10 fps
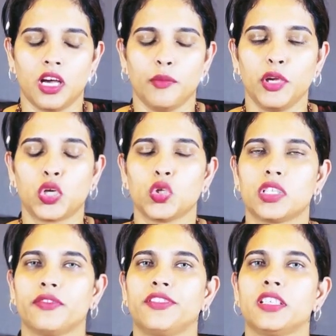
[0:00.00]
because
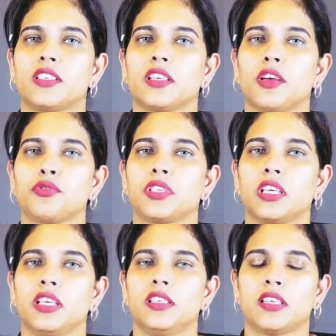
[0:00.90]
the first house
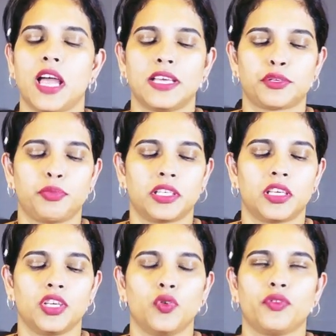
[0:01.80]
is
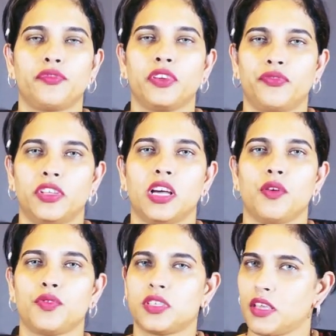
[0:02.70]
aspecting your 5th
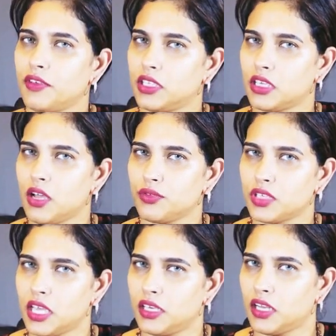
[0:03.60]
house, 7th house
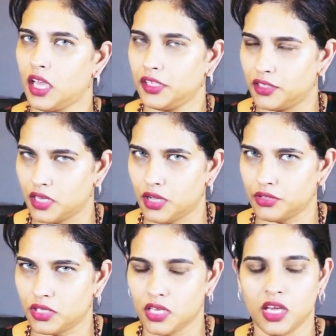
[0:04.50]
and 9th
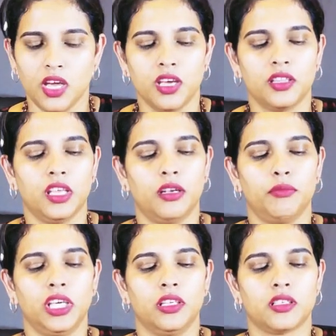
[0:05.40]
house. That
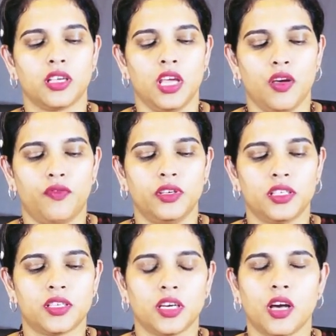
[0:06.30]
means
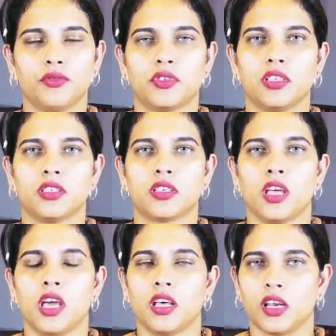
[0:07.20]
first house is
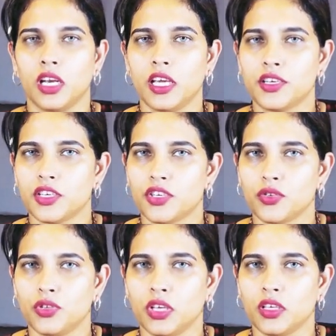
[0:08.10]
related to
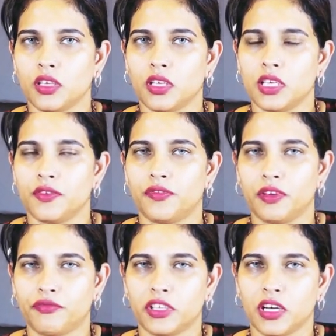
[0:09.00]
the
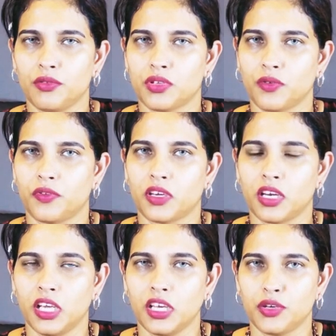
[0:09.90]
5th house of
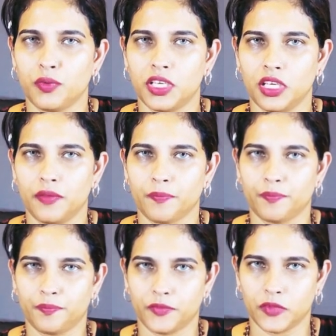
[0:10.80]
creativity,
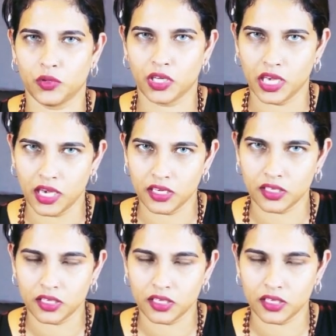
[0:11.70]
okay,